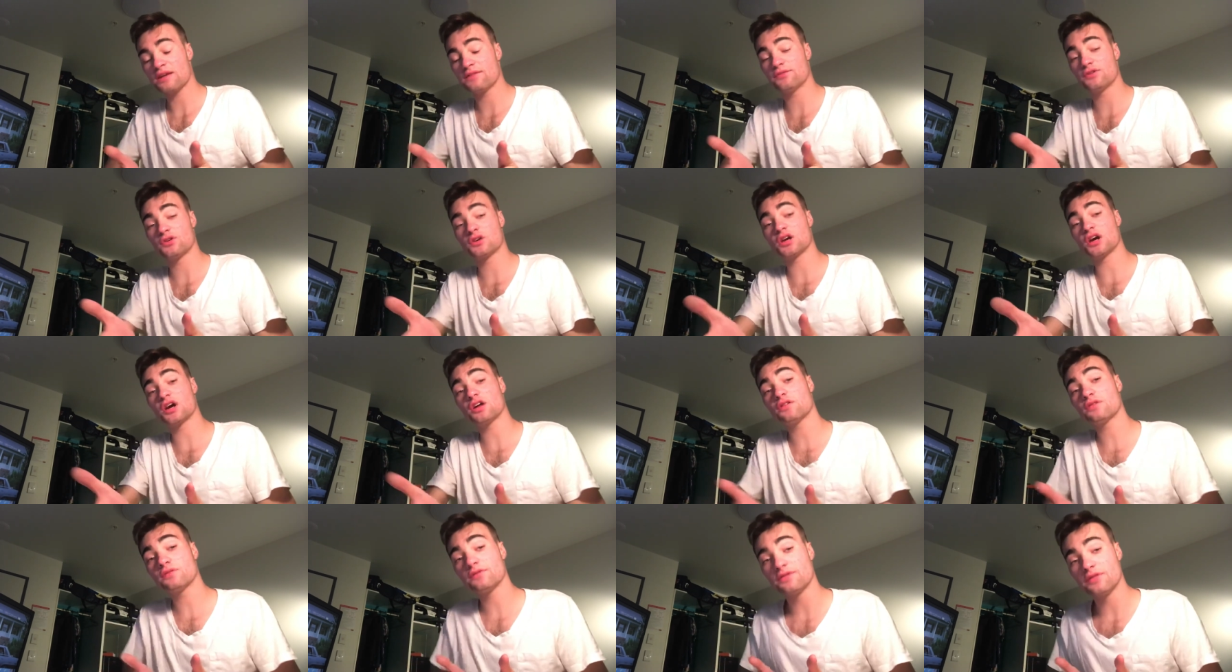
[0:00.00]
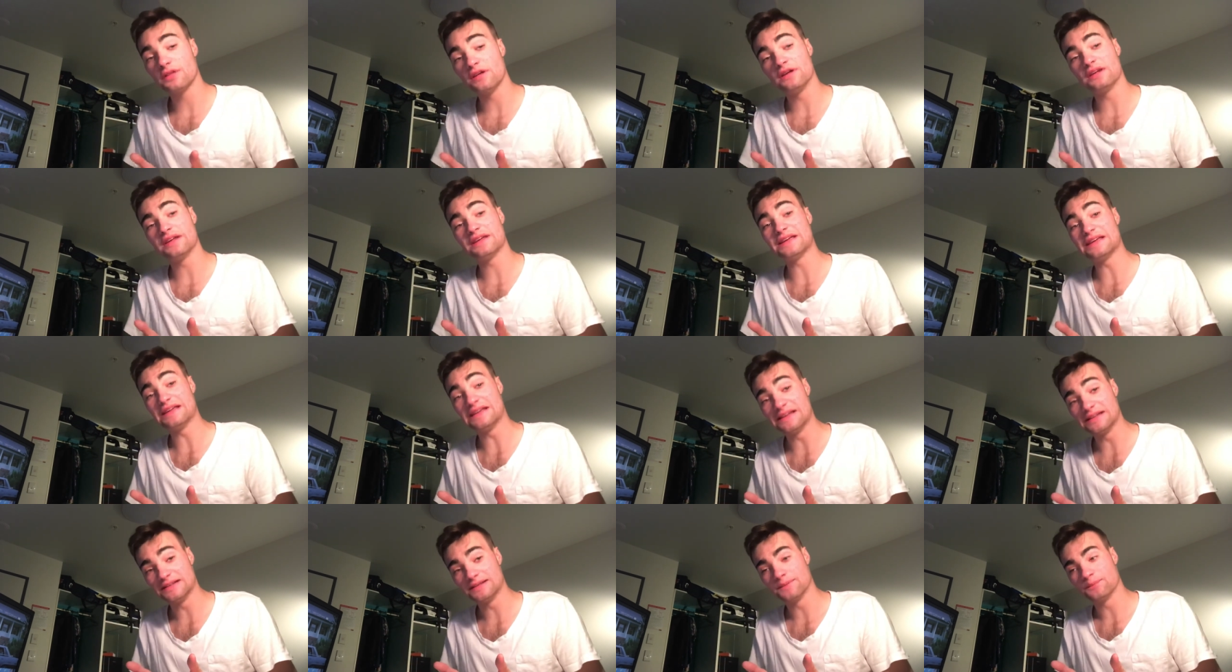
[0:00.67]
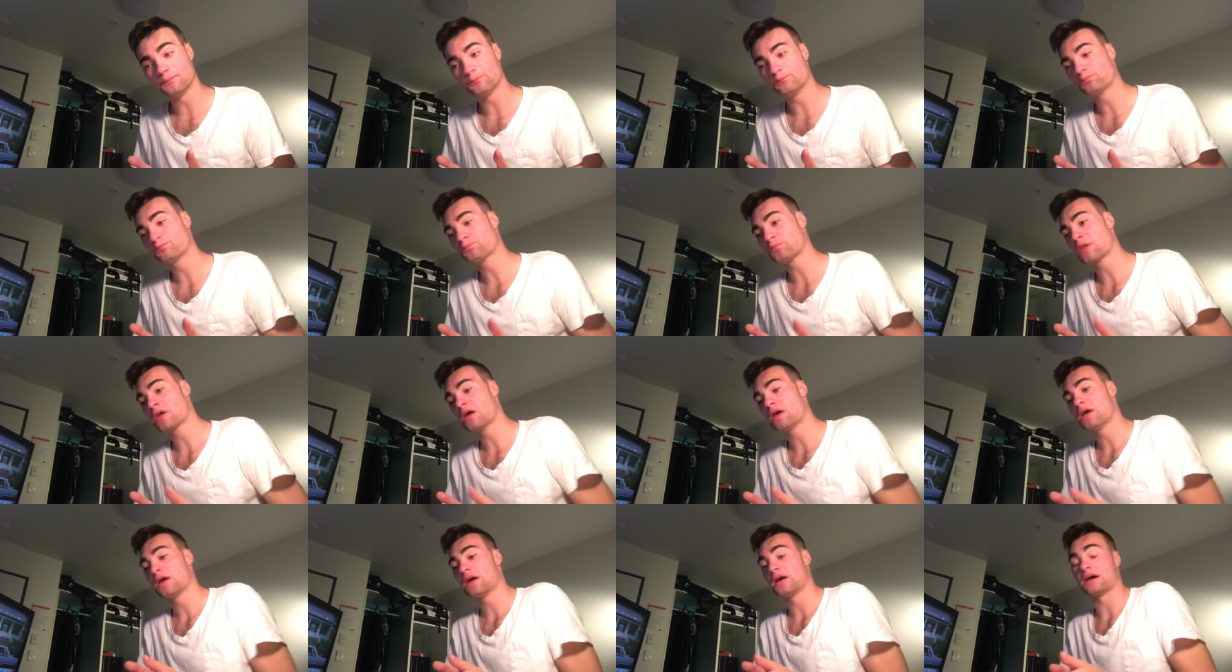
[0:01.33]
If you cut off the E
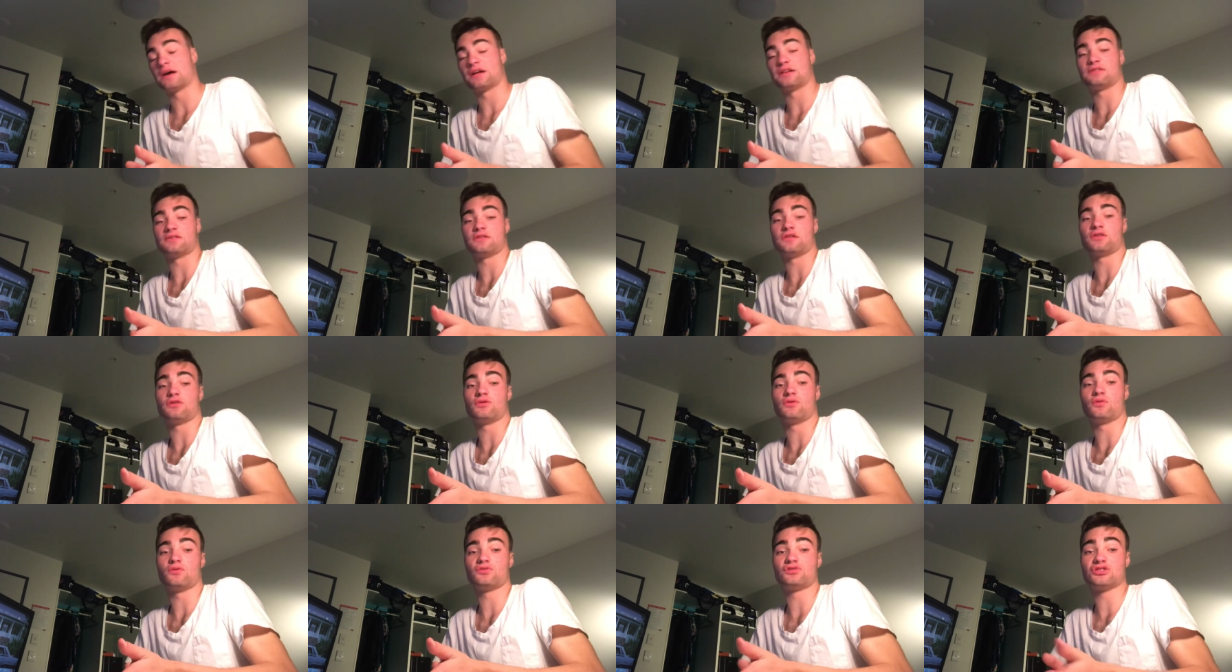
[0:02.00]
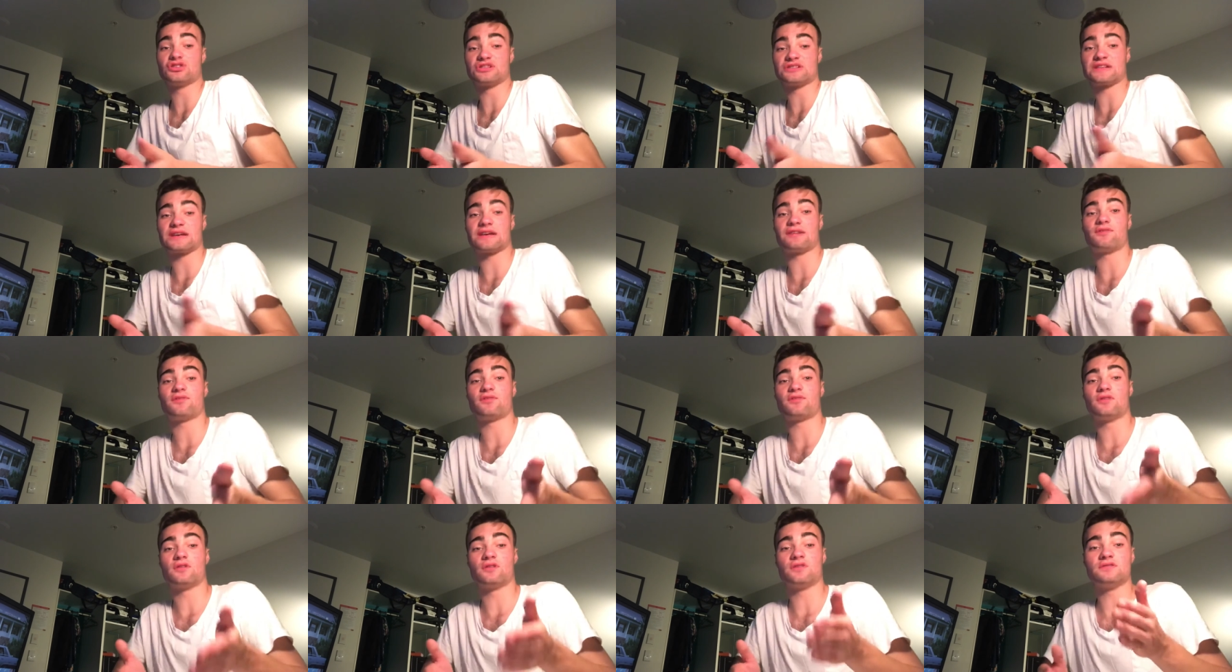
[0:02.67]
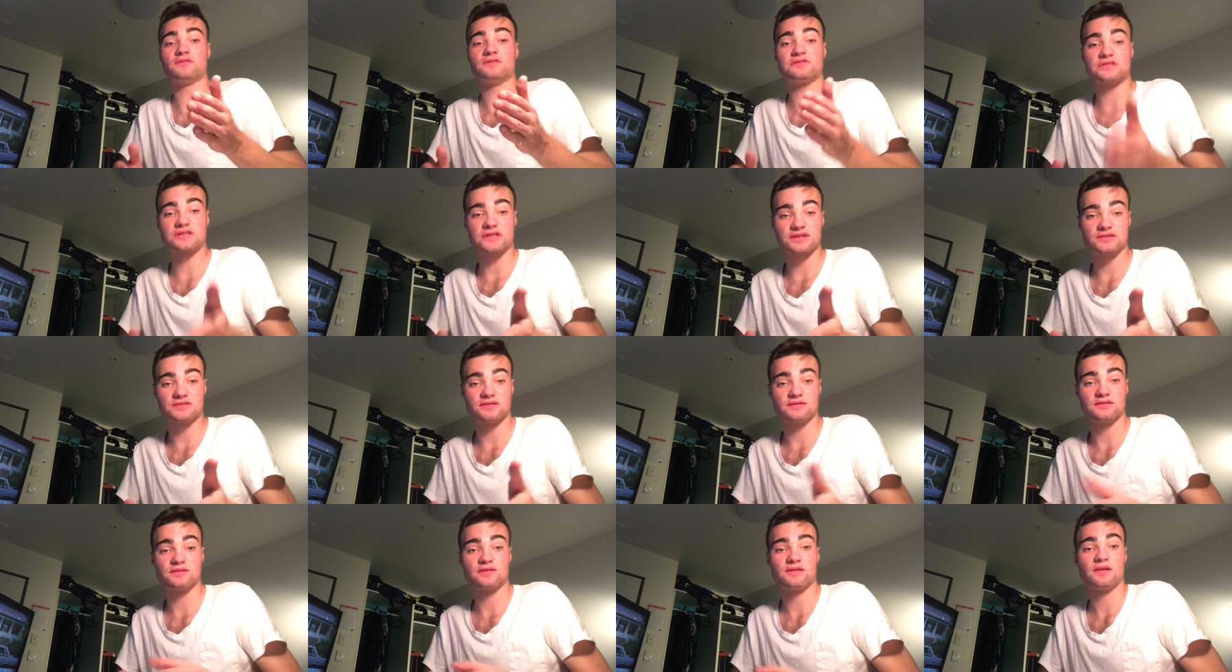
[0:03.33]
and you just have the T,
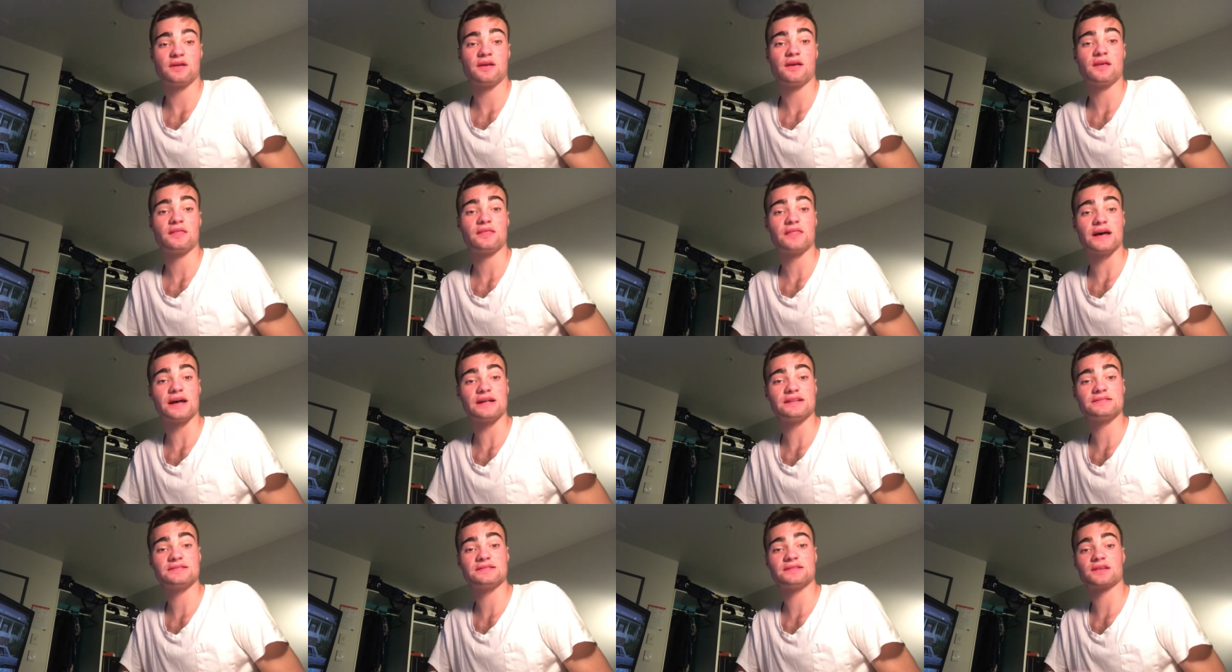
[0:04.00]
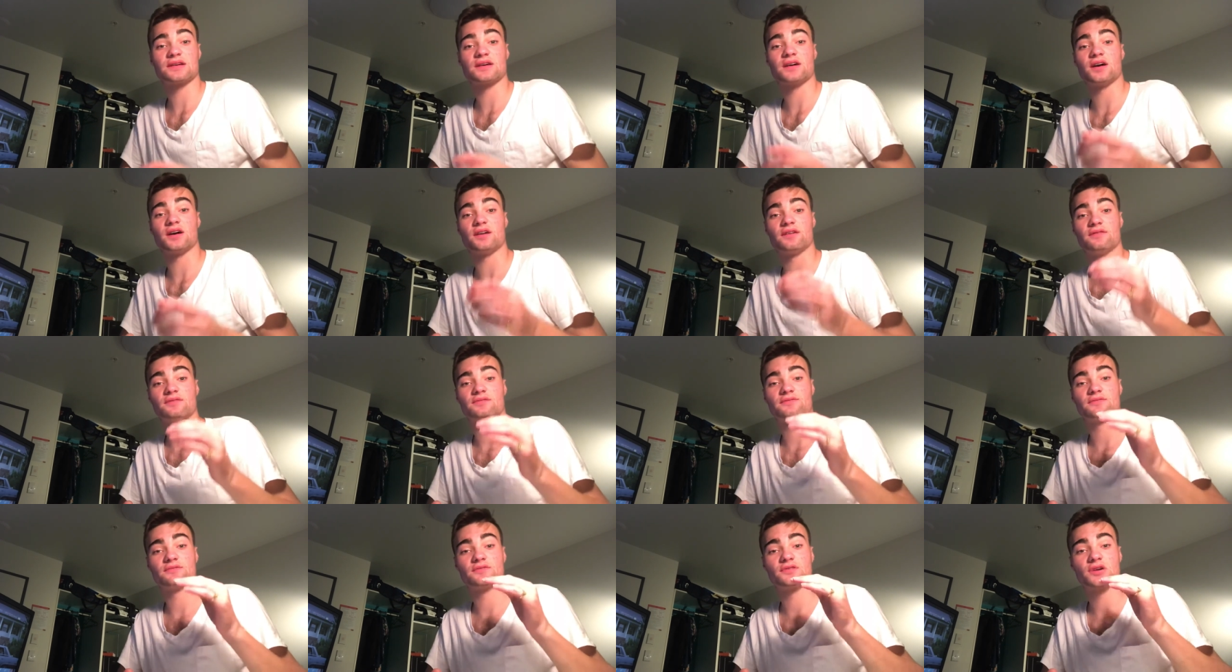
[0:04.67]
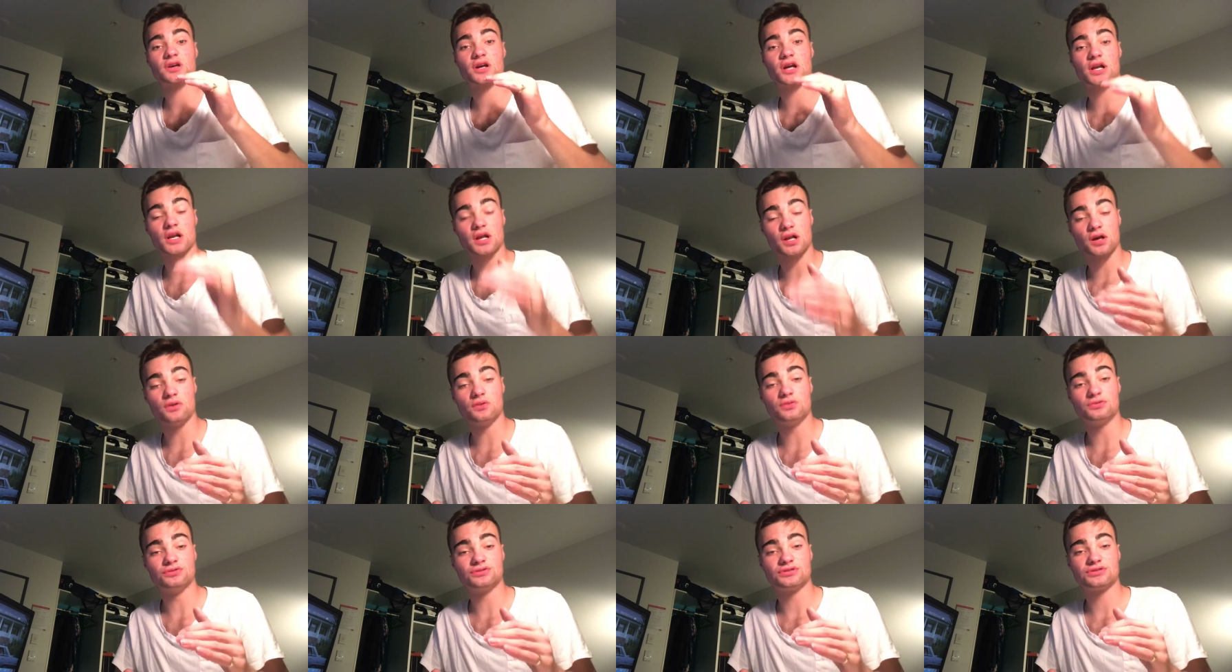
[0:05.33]
that's the kind of
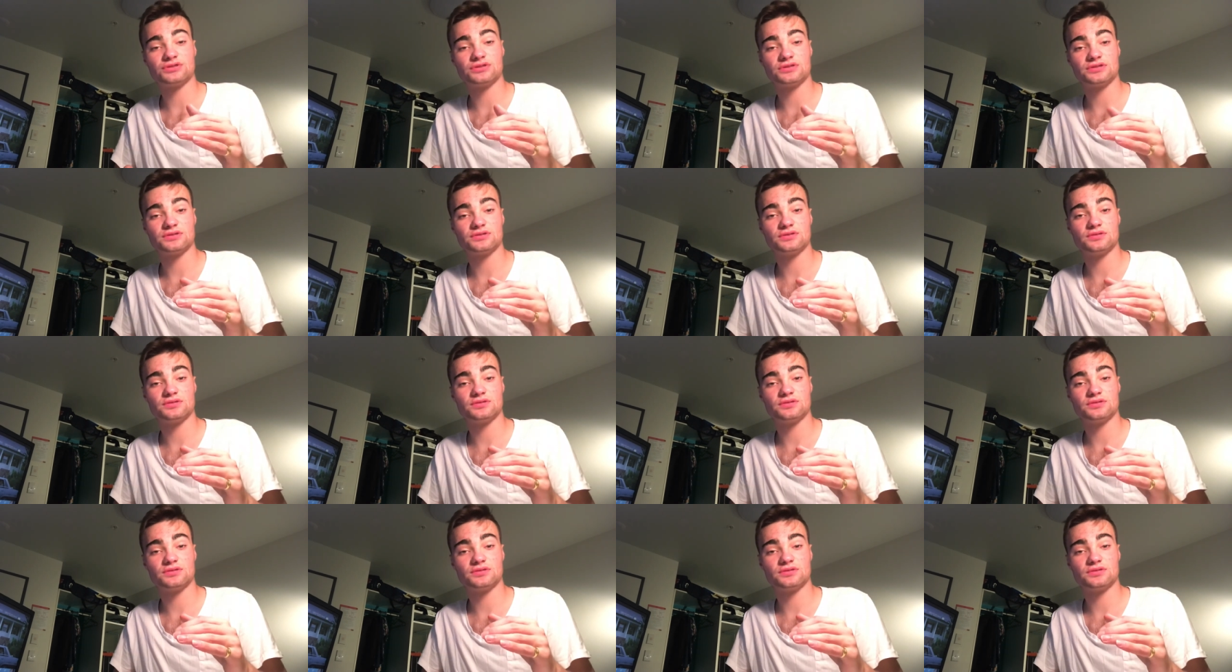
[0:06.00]
closed